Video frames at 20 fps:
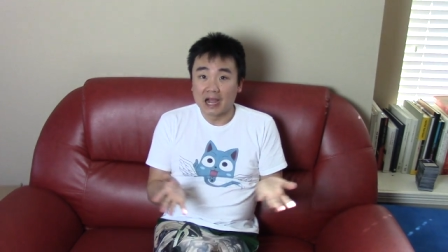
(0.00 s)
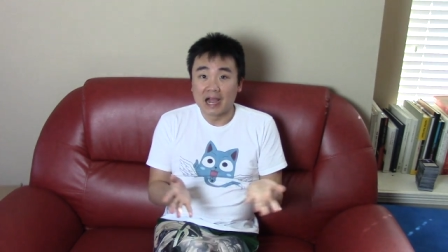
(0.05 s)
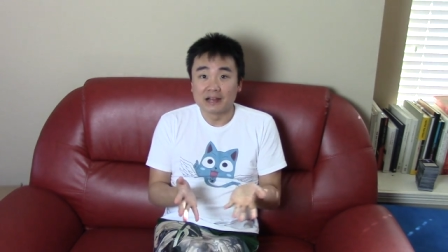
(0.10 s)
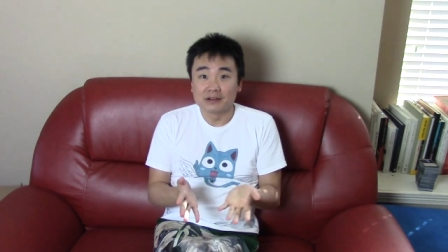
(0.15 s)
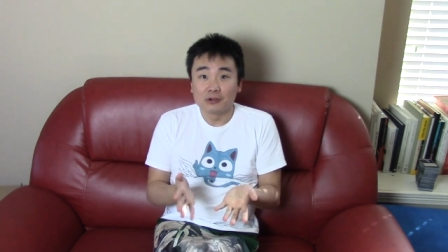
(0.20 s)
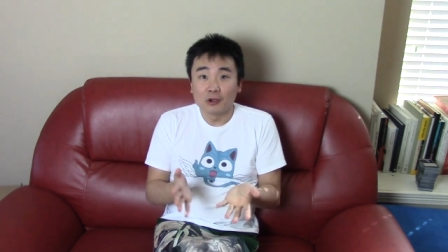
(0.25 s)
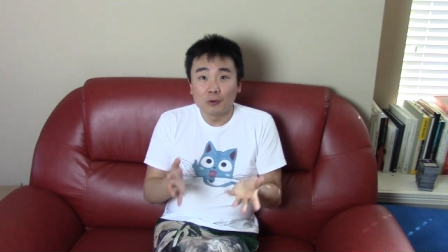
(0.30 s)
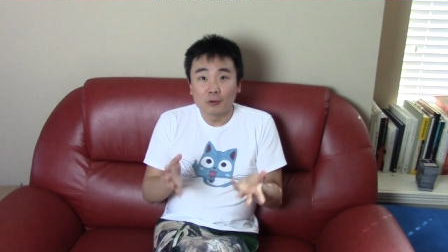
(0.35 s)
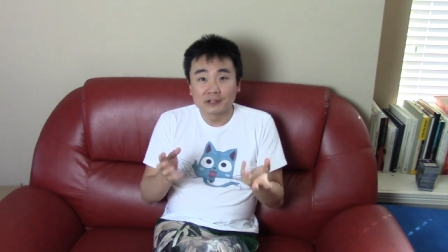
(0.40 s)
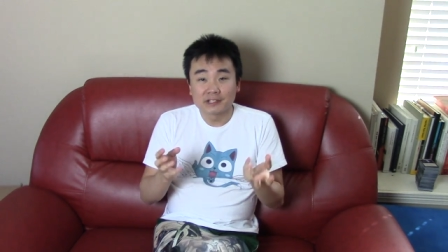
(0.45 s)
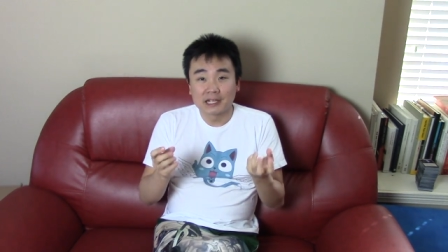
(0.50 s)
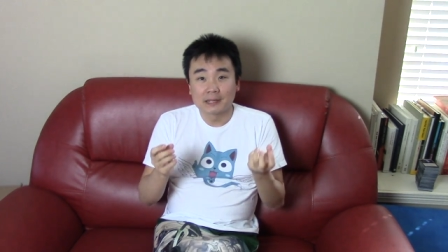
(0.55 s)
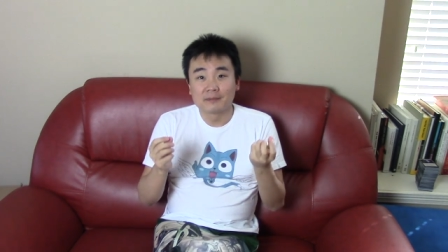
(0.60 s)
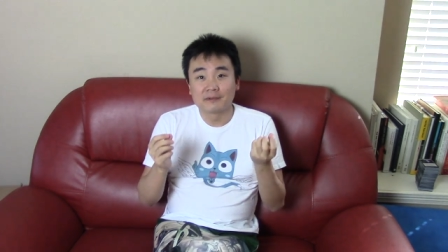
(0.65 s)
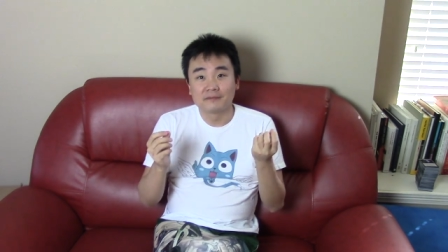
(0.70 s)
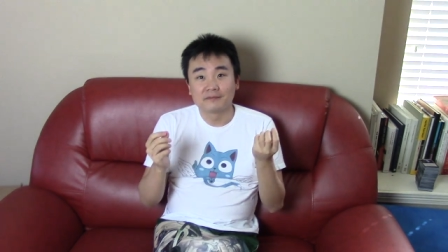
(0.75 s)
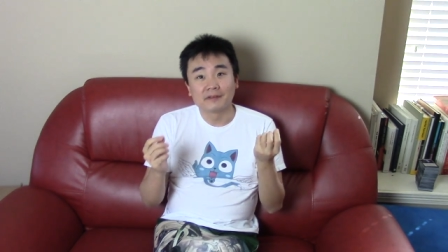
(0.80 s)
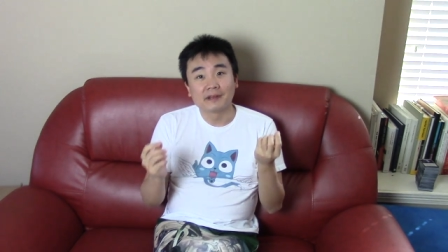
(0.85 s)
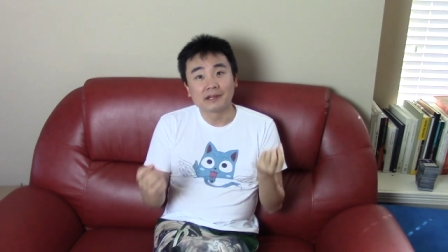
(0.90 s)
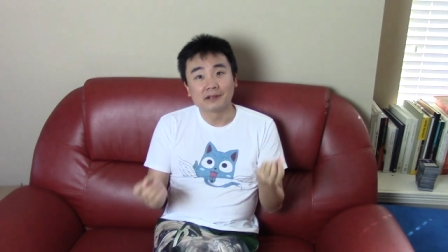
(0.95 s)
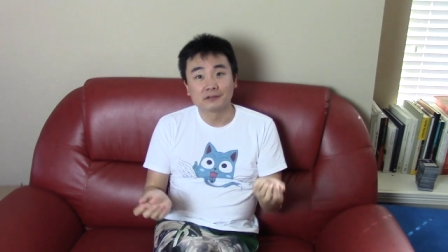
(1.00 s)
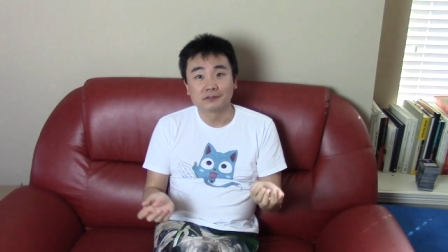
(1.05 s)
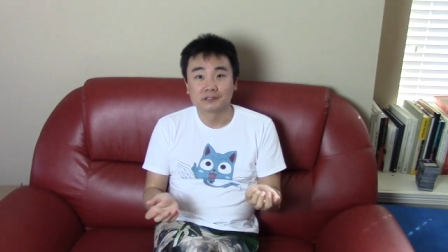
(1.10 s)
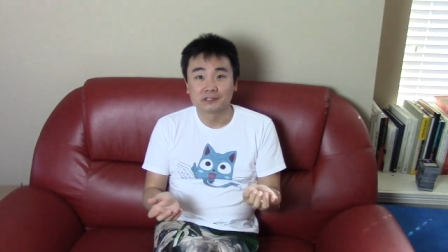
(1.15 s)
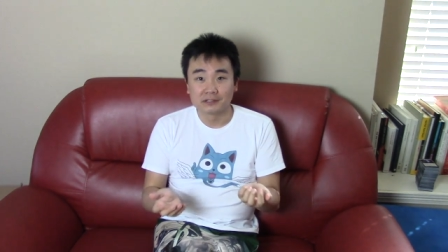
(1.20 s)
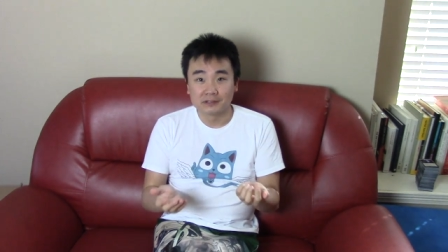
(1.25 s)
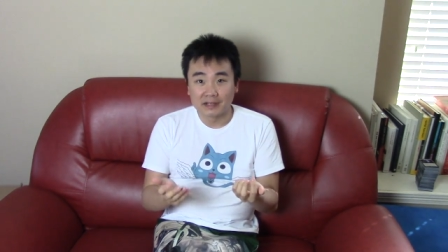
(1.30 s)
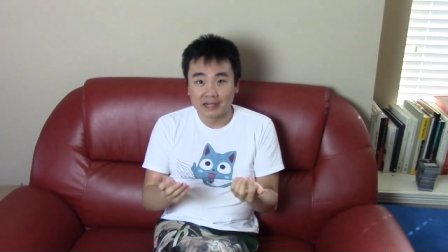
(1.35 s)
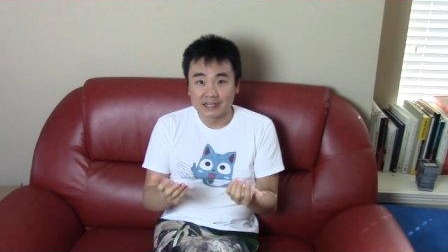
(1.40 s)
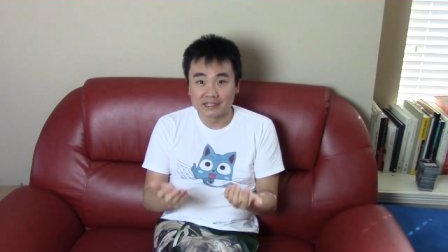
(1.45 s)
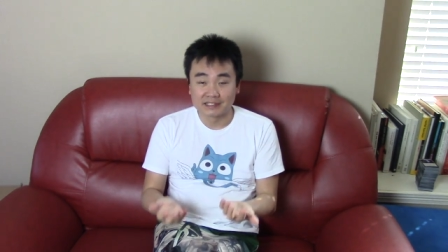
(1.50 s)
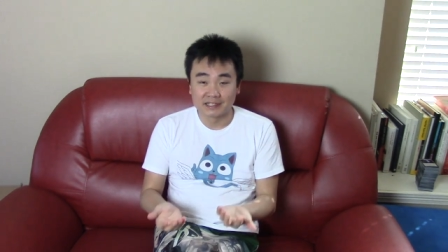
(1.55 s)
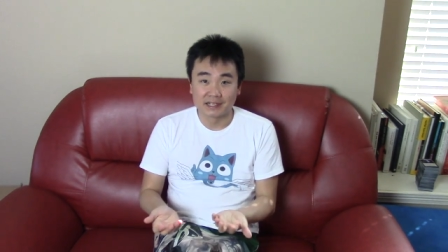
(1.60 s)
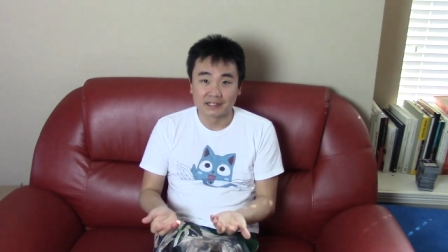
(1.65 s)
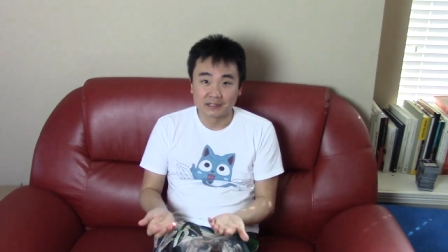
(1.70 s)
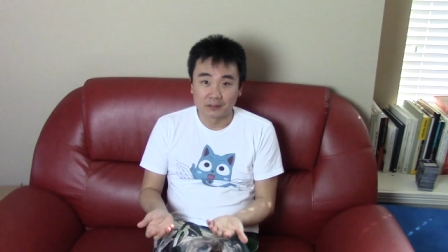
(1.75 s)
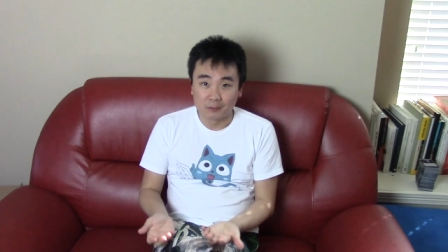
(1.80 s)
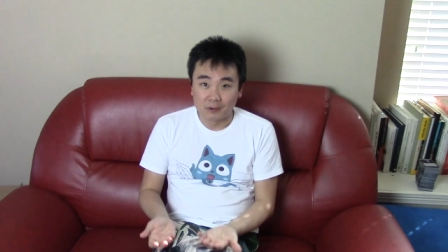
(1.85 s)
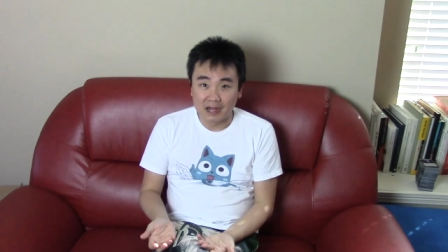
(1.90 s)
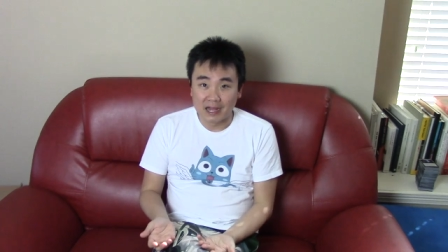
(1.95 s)
I know what type of videos you guys
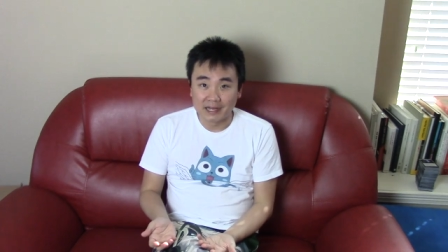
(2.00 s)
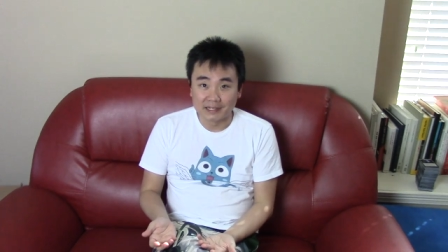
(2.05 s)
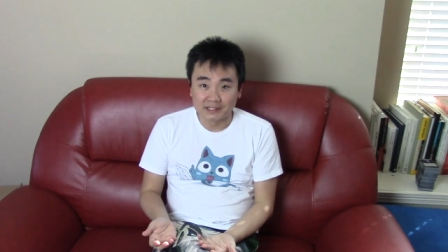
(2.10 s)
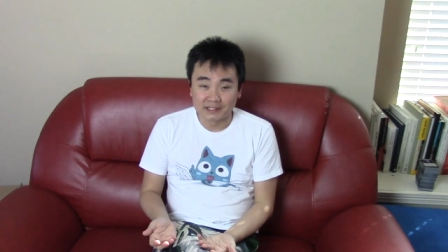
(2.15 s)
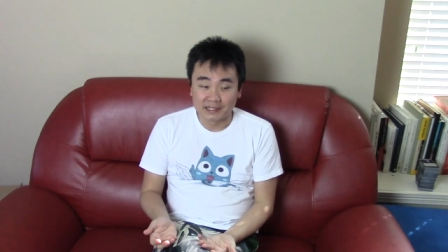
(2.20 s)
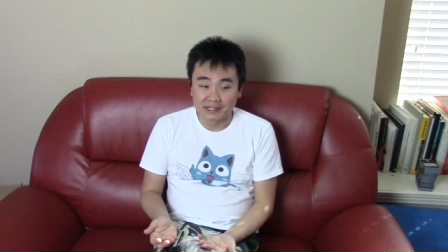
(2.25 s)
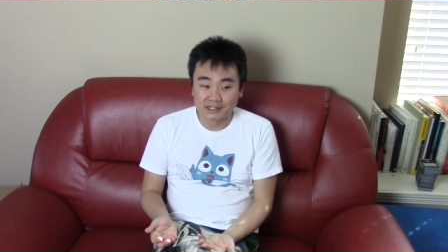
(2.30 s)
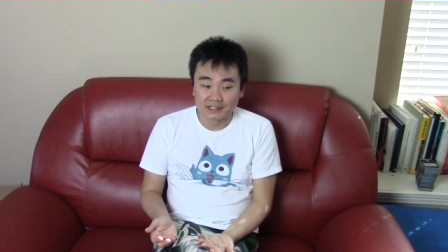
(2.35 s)
like to watch.